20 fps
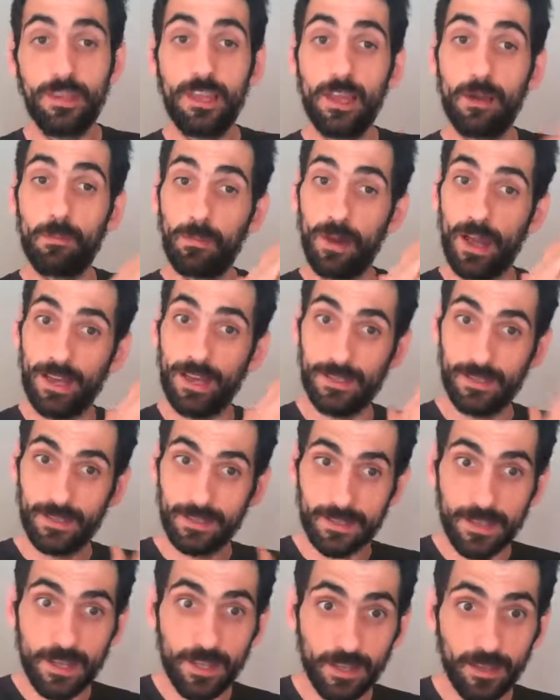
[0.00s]
the apply
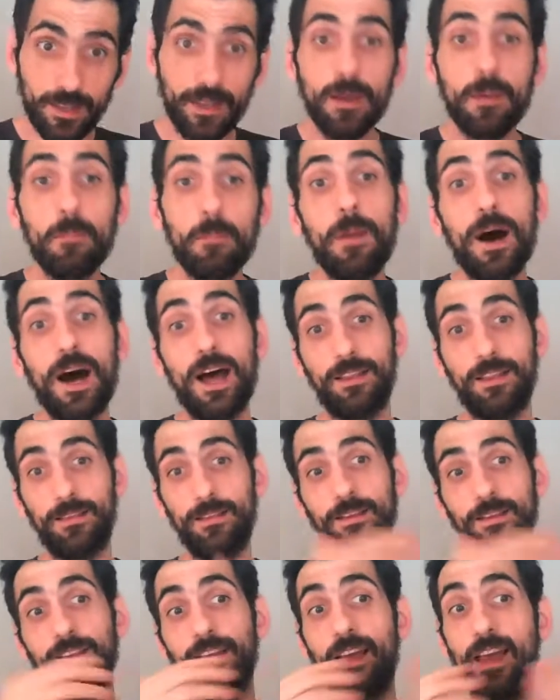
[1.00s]
succeeded,
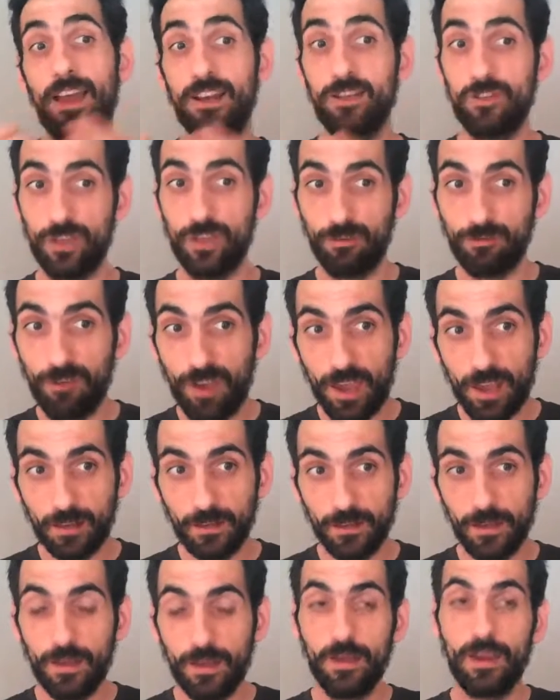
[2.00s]
but the health check failed.